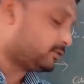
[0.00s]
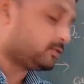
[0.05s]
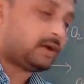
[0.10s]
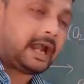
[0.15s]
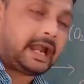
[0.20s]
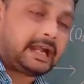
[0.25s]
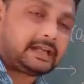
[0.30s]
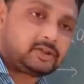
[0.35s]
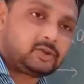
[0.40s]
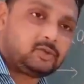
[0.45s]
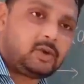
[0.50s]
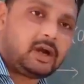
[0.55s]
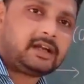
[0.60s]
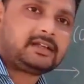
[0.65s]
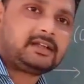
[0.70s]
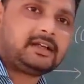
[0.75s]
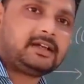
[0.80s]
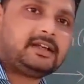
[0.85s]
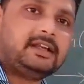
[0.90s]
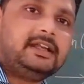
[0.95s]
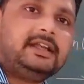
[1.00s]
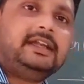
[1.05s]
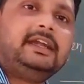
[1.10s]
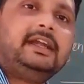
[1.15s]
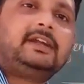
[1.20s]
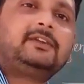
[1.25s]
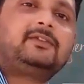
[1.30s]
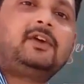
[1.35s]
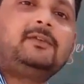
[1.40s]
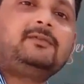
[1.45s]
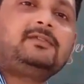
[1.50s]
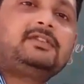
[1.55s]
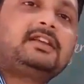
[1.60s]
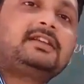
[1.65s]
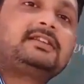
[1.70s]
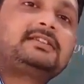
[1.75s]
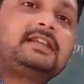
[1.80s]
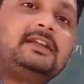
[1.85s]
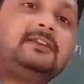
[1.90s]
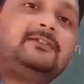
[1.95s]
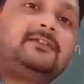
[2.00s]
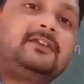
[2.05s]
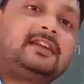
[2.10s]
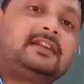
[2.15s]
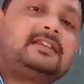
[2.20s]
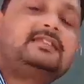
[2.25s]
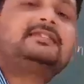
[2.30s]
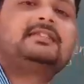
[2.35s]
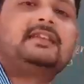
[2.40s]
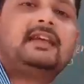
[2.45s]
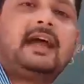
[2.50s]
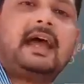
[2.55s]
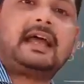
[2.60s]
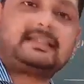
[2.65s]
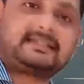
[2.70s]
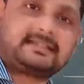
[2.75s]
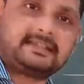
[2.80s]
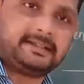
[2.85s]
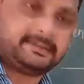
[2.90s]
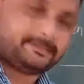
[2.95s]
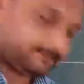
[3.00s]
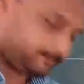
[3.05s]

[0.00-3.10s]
you add to water, it forms sulfurous acid.